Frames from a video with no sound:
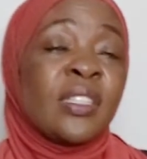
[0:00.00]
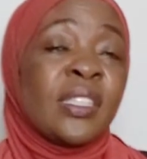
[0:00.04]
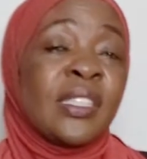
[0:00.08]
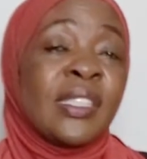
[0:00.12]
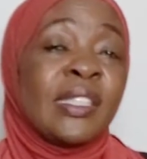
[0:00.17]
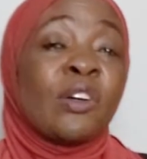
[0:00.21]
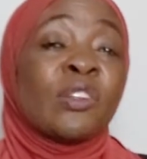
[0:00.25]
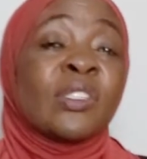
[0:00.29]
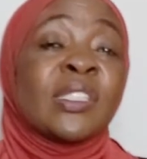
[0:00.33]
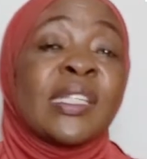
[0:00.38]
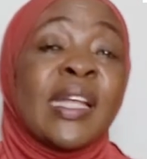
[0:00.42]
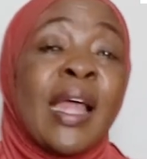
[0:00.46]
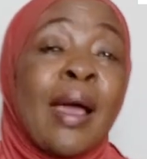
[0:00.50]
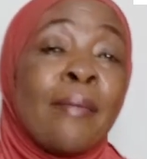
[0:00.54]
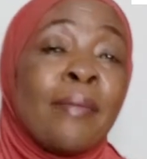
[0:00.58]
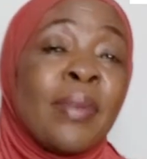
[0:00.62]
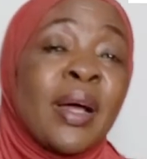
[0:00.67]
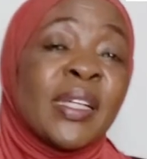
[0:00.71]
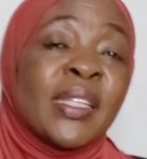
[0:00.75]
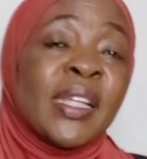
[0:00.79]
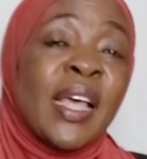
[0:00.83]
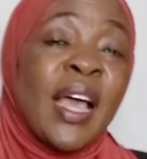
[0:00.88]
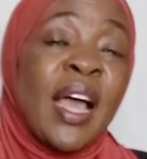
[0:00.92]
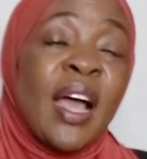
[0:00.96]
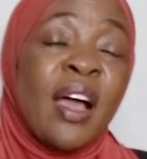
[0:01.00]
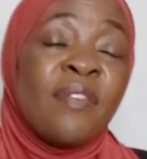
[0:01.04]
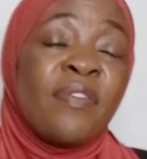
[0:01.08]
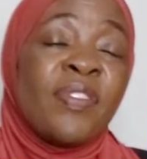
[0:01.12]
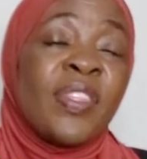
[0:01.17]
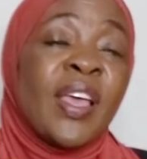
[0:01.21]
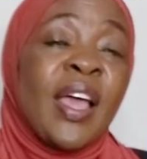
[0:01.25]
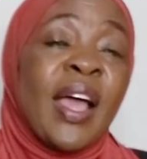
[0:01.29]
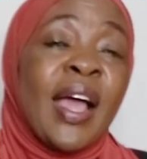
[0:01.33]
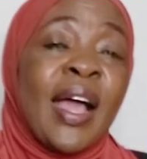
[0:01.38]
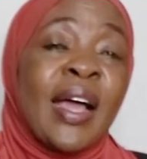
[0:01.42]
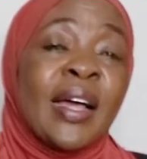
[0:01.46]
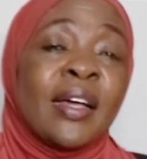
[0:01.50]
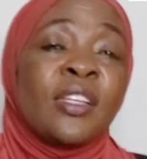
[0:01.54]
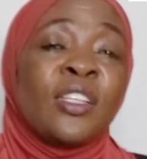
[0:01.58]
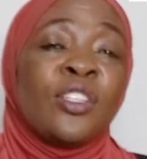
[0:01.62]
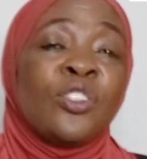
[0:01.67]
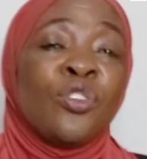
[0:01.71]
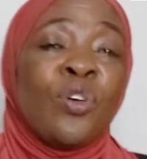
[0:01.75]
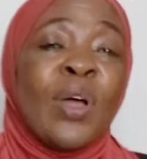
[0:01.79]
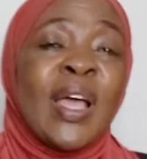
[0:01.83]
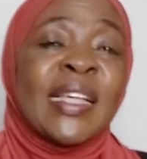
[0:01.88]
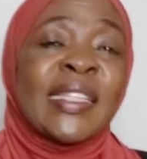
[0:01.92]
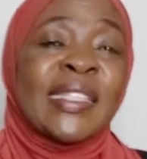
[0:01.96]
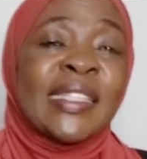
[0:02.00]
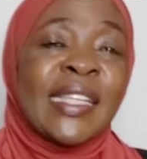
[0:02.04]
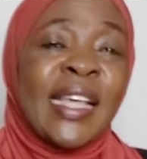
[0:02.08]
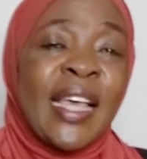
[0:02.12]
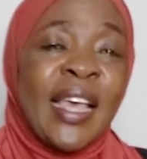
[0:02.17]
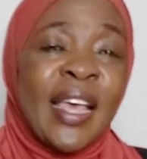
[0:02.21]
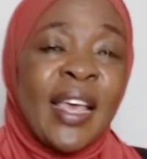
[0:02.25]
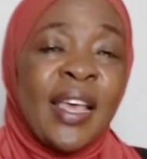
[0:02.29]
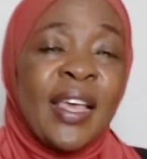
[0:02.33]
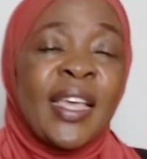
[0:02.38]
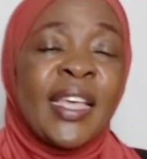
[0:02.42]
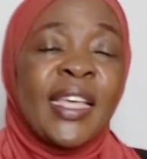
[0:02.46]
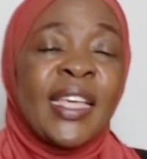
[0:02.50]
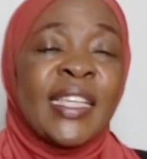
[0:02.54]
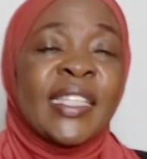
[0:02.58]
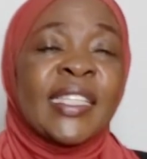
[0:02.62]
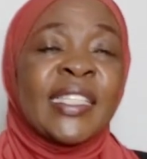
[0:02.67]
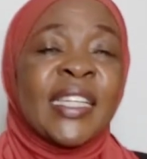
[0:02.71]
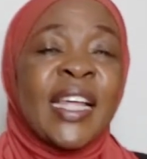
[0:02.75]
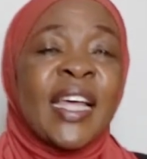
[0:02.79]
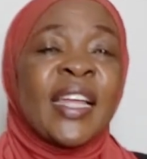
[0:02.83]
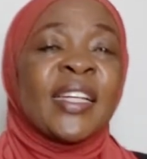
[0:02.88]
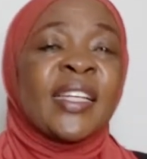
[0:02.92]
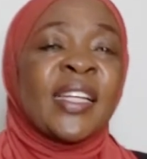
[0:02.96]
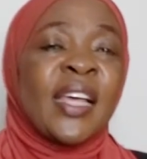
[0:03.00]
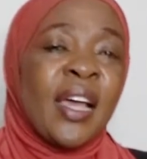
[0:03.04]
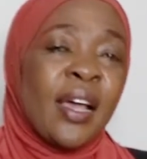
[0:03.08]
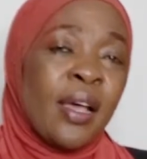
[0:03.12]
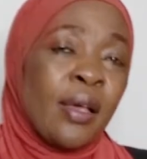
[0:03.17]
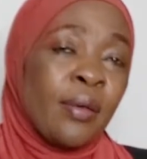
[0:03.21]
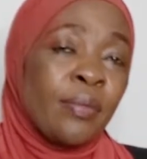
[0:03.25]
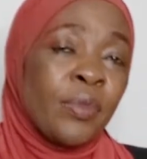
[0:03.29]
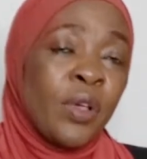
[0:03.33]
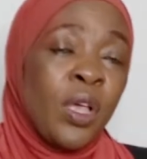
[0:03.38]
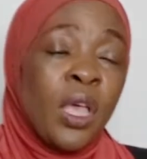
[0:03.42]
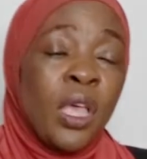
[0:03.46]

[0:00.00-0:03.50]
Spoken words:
Those numbers I have there are USA Eastern Time.